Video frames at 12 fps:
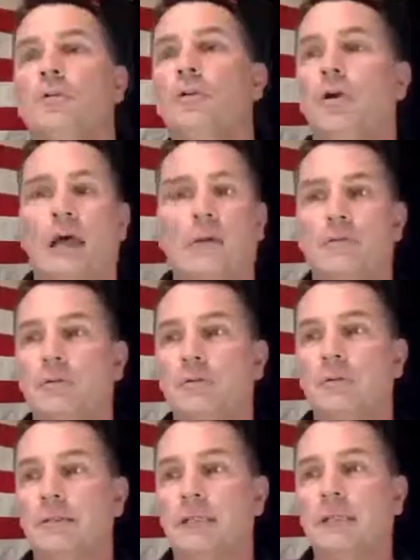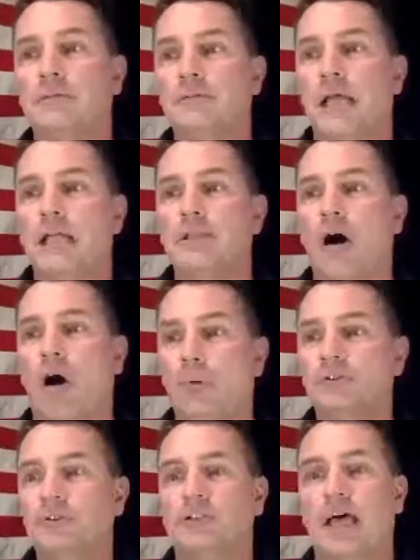you're, I, it, it, it
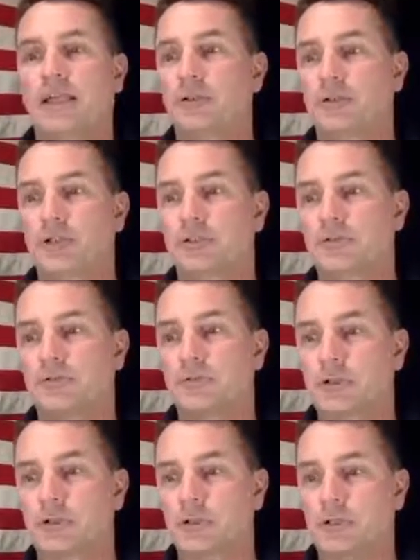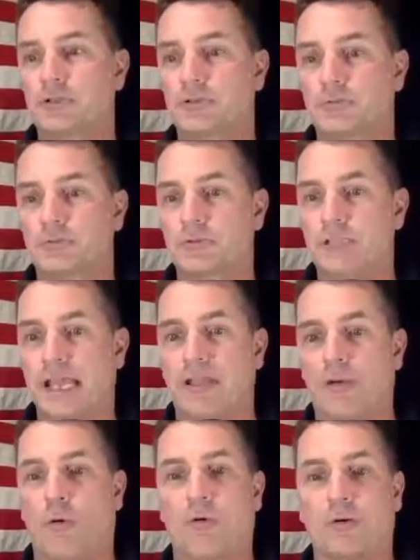almost is like you're just, you just
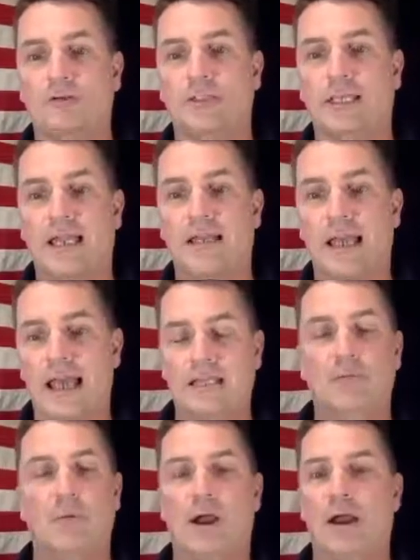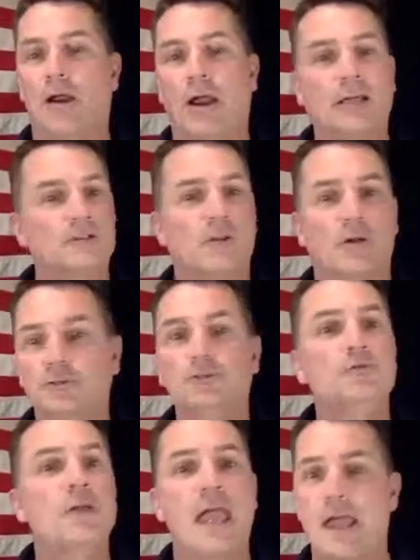taking orders to get anywhere as close as
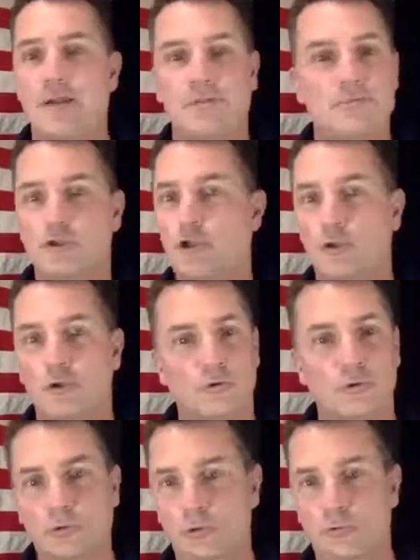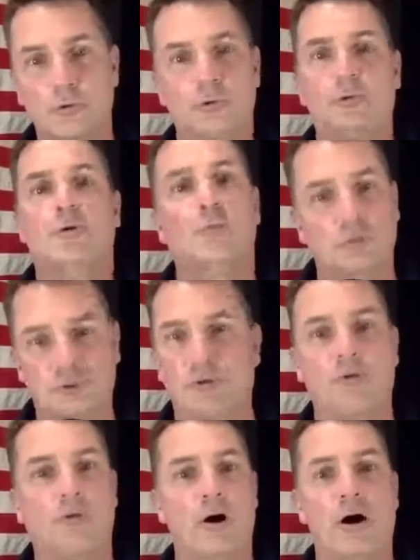you can to what's
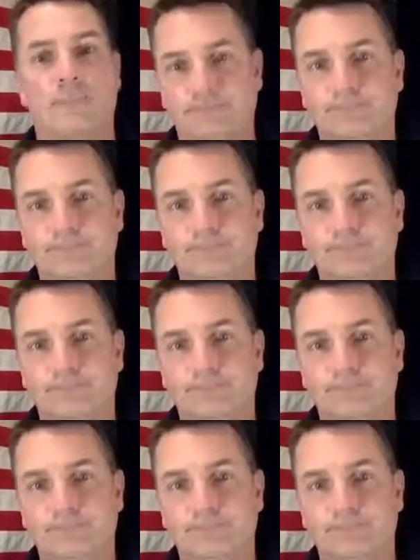going on.